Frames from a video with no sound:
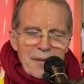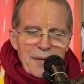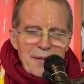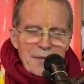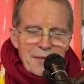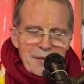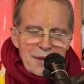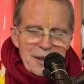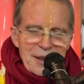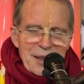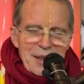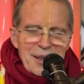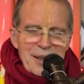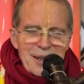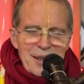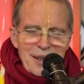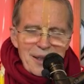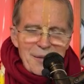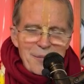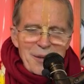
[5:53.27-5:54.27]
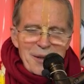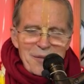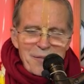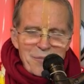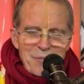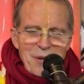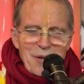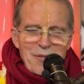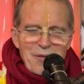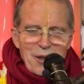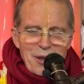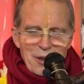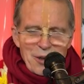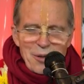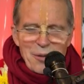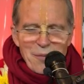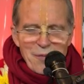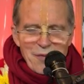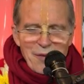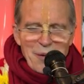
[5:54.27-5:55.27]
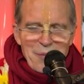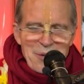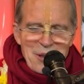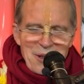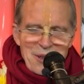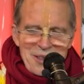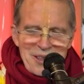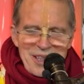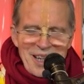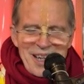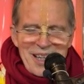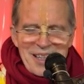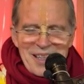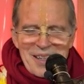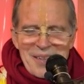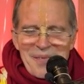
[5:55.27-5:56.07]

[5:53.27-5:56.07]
We need a little bit more volume from your side.